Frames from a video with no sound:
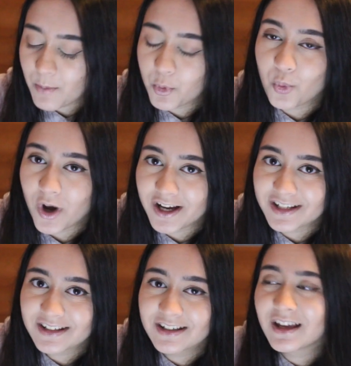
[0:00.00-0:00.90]
Number
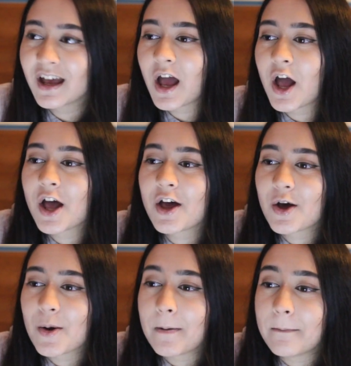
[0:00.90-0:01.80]
one,
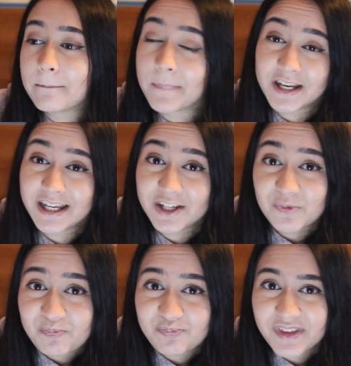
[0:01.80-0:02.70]
money.
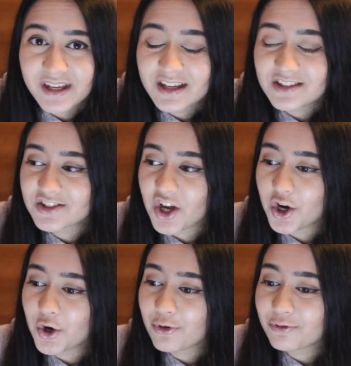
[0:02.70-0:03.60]

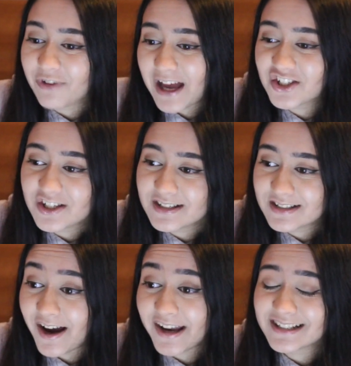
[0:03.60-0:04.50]
So fashion
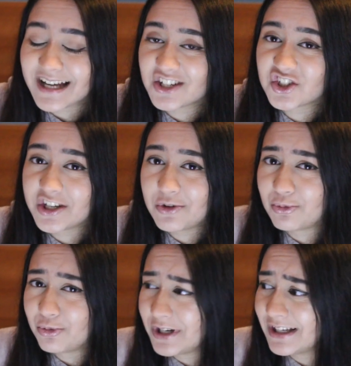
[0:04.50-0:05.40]
design is actually
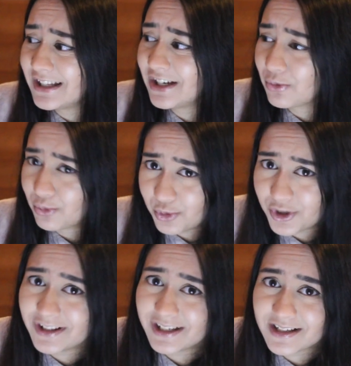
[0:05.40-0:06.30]
really,
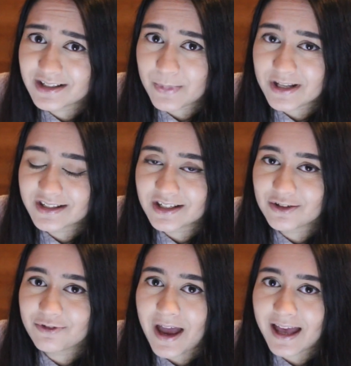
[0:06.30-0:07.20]
really
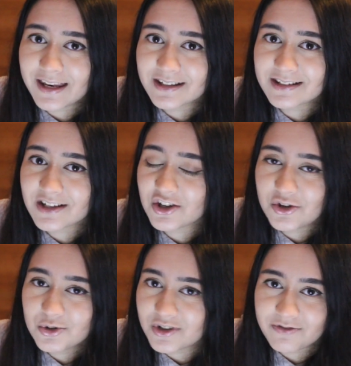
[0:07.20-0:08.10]
expensive, and it's a
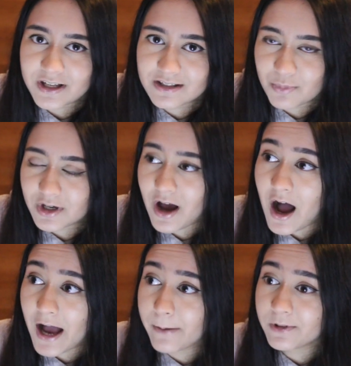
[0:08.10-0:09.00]
huge investment,
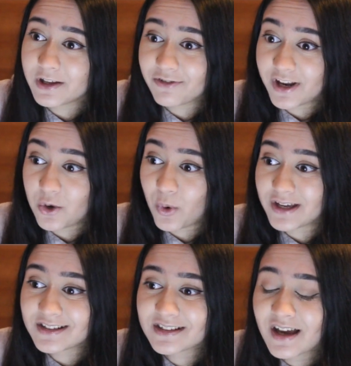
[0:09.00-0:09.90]
I believe
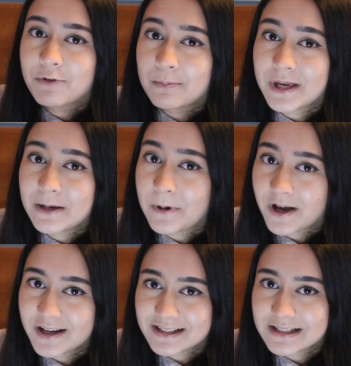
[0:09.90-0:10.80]
anyways. For me
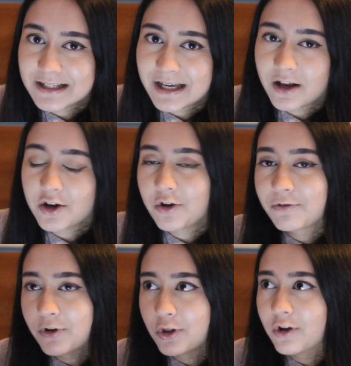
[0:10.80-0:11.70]
personally, and I know
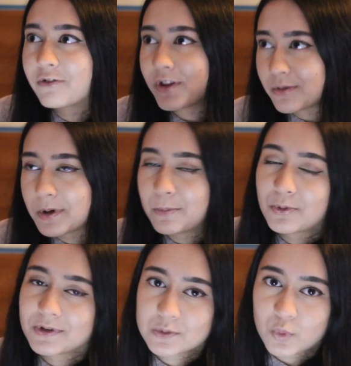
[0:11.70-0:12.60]
for a lot of other
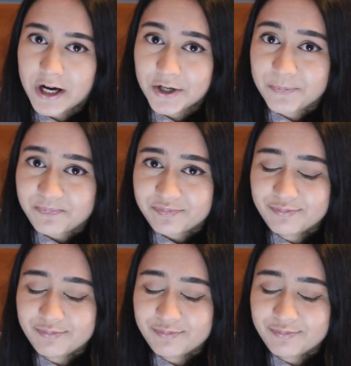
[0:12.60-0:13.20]
people as well,